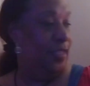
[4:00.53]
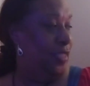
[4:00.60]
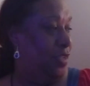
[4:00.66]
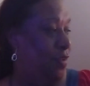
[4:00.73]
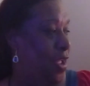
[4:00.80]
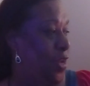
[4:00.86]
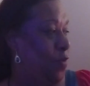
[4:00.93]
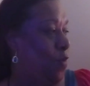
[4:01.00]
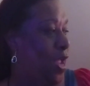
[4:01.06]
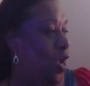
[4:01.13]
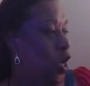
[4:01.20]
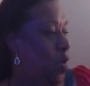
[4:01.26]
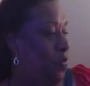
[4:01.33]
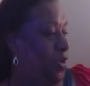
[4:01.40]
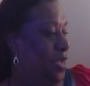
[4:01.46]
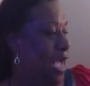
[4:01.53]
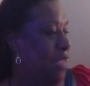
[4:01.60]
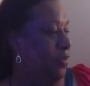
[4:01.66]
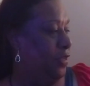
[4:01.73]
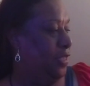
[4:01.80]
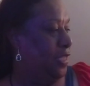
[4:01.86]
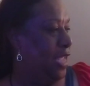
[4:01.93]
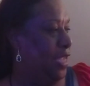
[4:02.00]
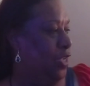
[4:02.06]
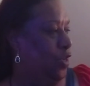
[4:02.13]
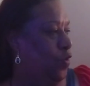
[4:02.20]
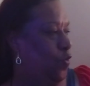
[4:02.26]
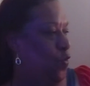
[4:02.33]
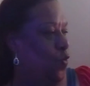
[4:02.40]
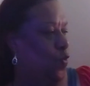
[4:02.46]
So anyway, I hope you guys are staying
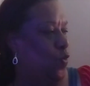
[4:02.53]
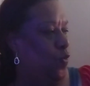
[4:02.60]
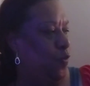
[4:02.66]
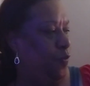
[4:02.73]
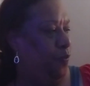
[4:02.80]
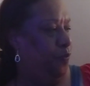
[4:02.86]
cool.